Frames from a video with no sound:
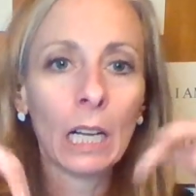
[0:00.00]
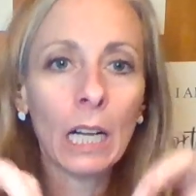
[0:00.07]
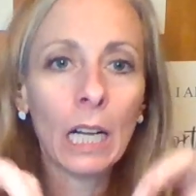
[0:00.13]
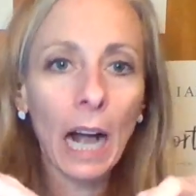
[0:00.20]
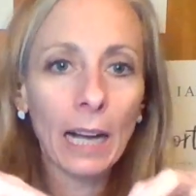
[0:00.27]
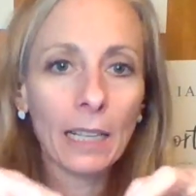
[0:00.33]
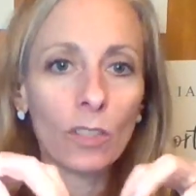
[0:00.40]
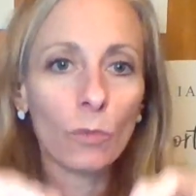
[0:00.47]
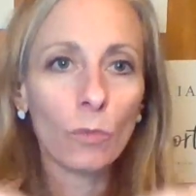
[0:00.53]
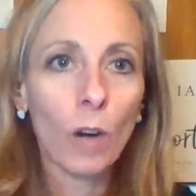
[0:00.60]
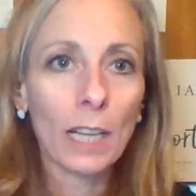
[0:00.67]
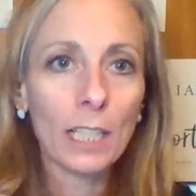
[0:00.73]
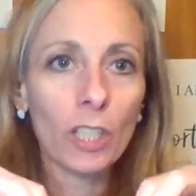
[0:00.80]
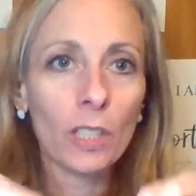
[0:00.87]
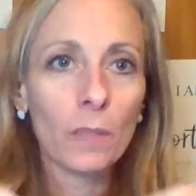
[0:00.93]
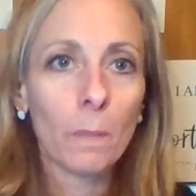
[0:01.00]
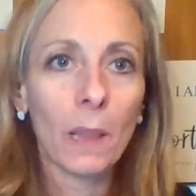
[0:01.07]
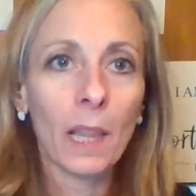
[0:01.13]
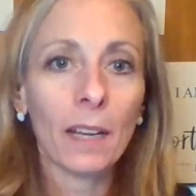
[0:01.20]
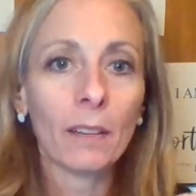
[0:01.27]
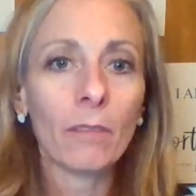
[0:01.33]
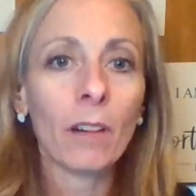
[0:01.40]
God's righteous
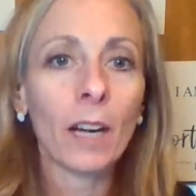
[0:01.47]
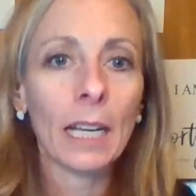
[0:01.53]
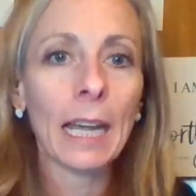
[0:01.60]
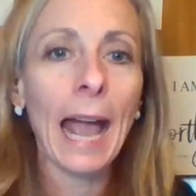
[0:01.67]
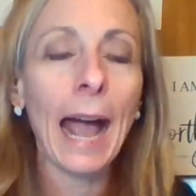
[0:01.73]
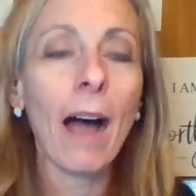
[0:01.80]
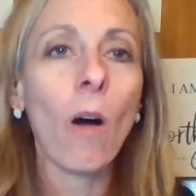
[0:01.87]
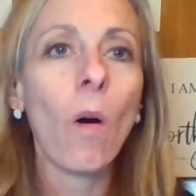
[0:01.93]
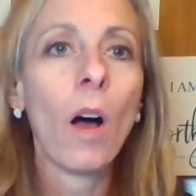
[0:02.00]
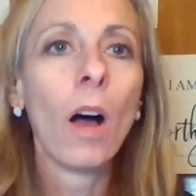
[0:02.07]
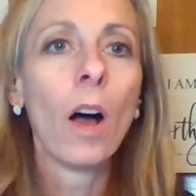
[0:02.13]
plan right now